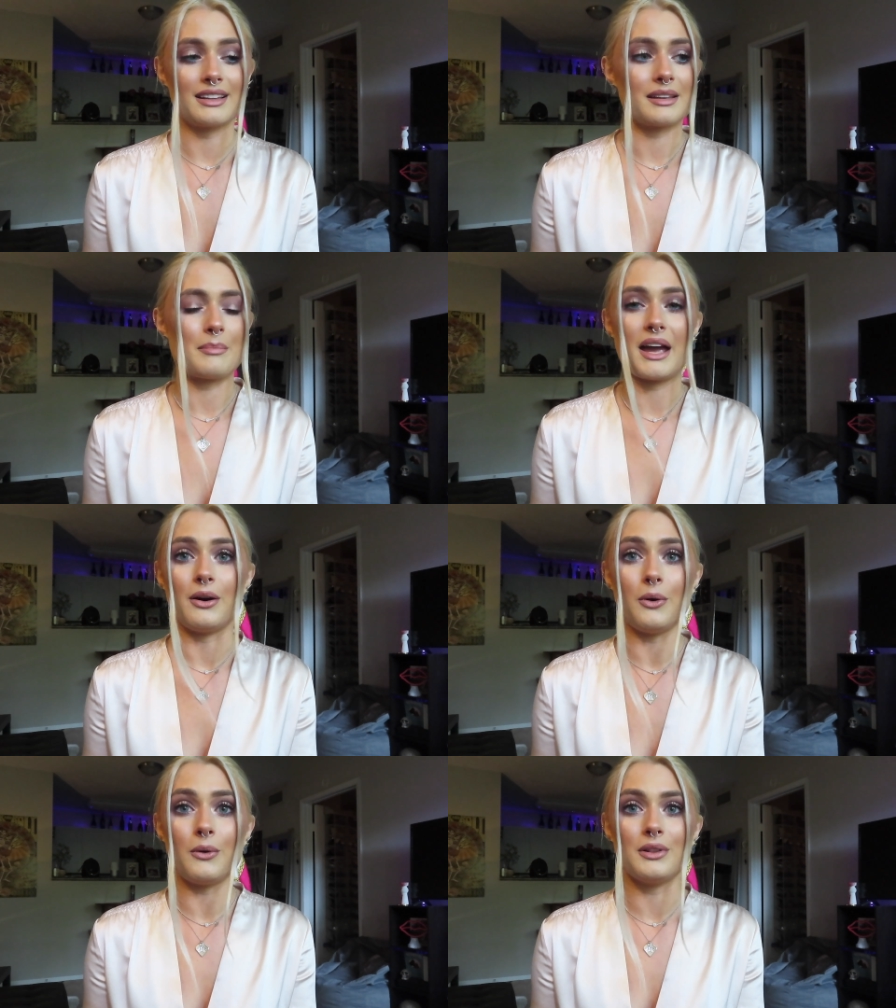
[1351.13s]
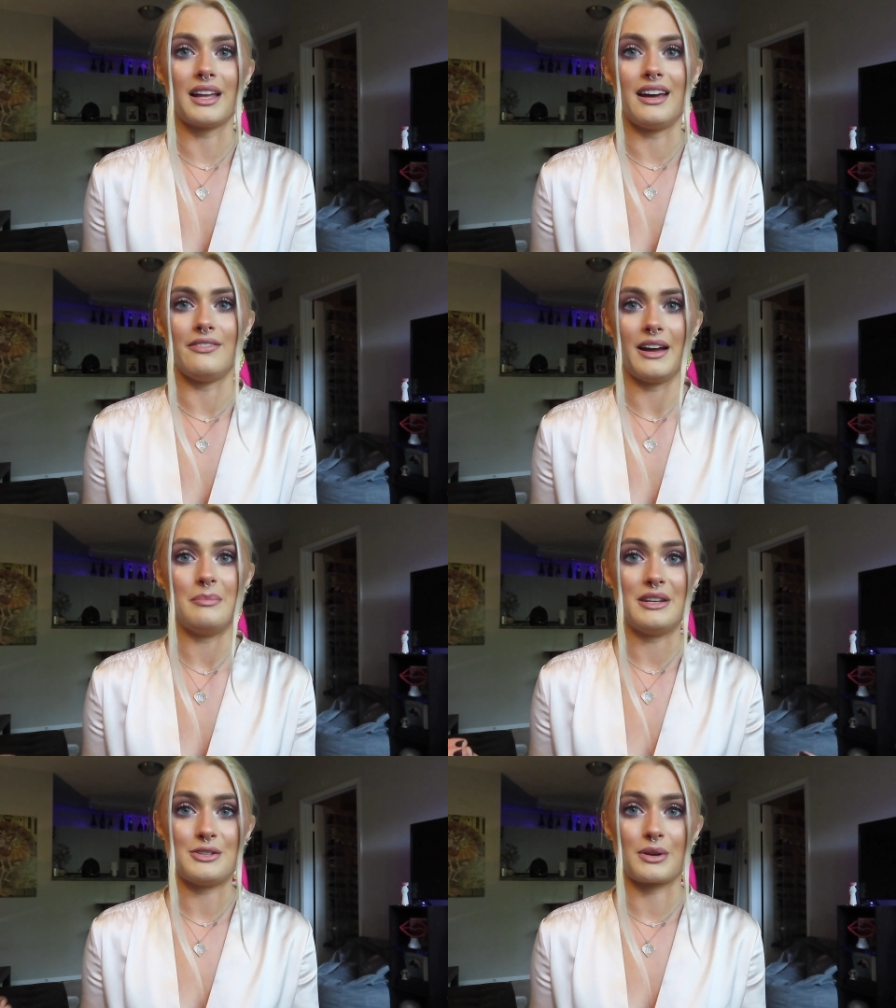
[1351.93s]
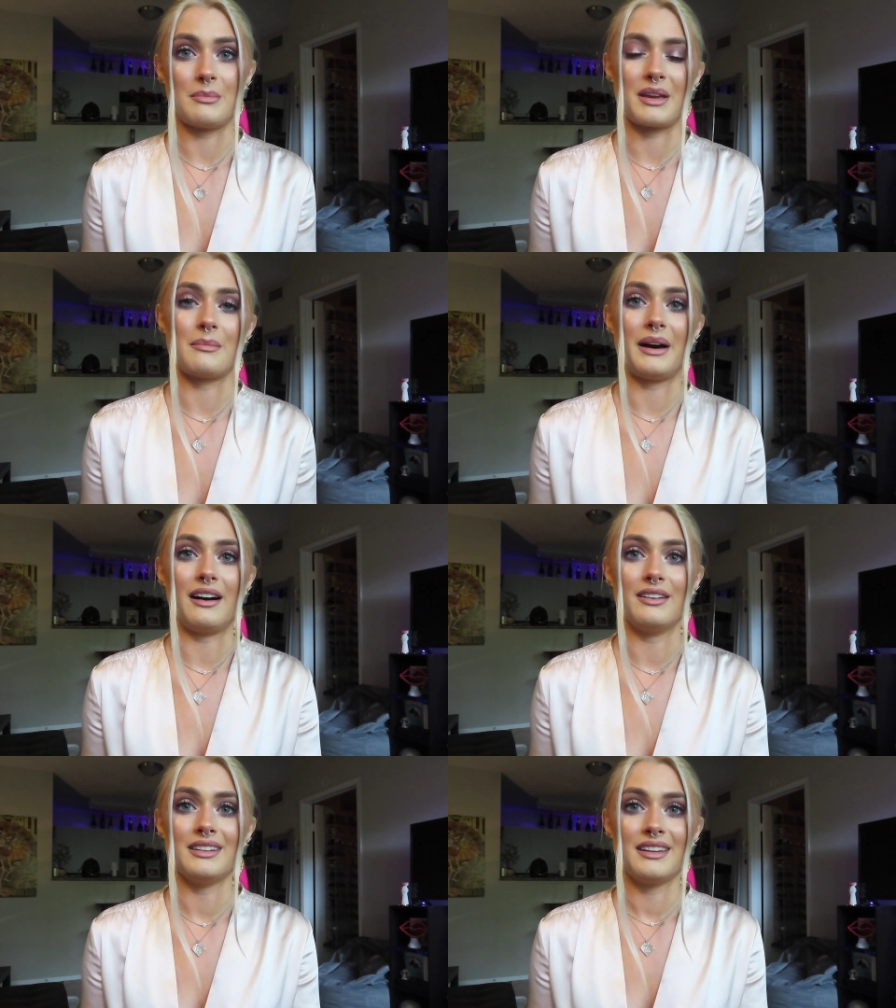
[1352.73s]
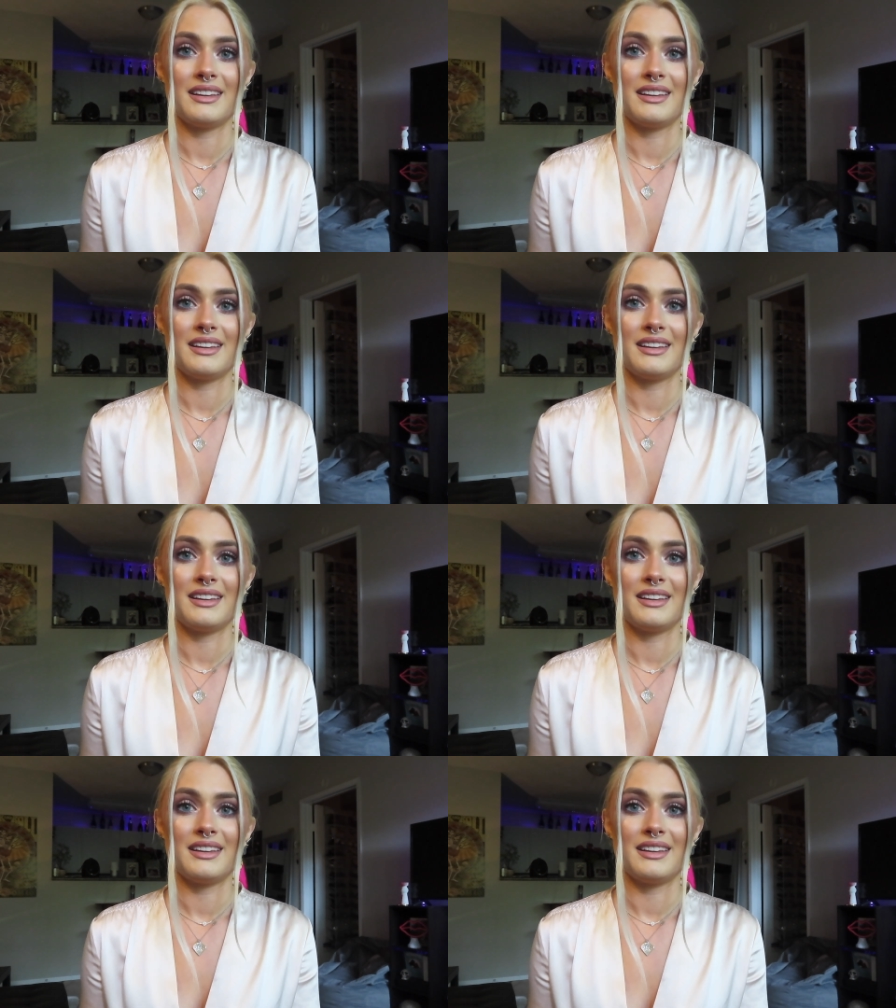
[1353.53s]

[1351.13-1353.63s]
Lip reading: Like my whole life I'd been dreaming about